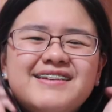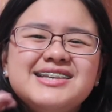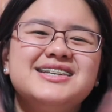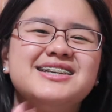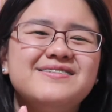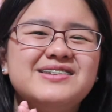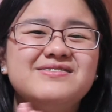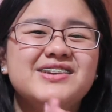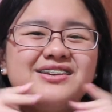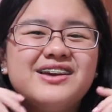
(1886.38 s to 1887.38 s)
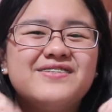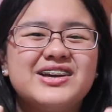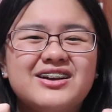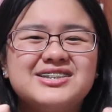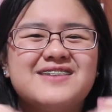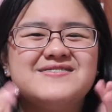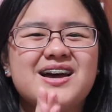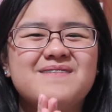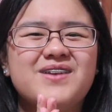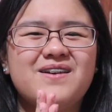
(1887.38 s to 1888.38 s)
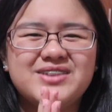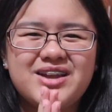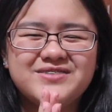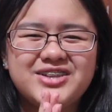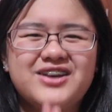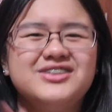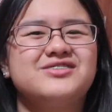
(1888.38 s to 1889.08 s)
Make sure to give this video a big old thumbs up. Comment down below.